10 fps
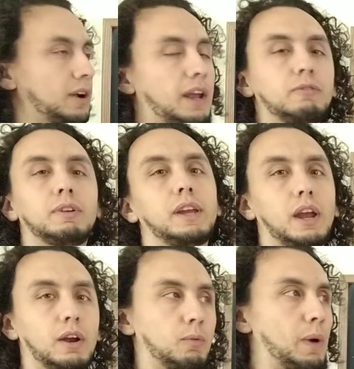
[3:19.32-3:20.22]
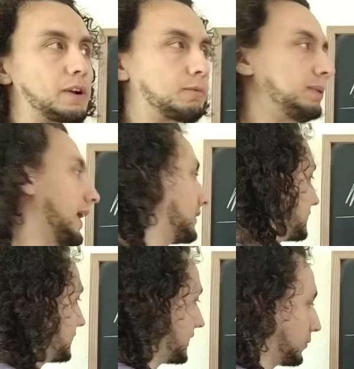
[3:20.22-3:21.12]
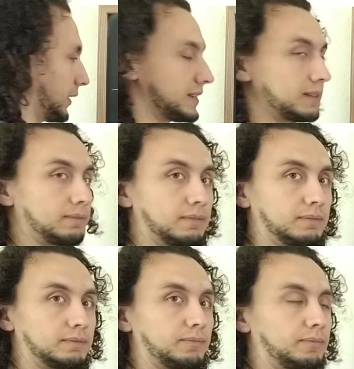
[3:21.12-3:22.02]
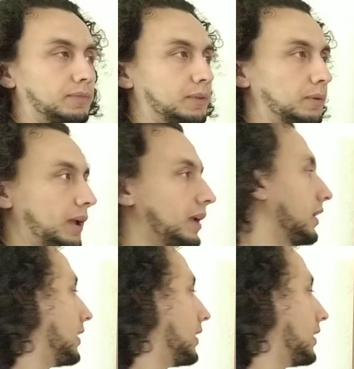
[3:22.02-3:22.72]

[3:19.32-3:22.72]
I don't really care, white or black, let's say it's white. Okay?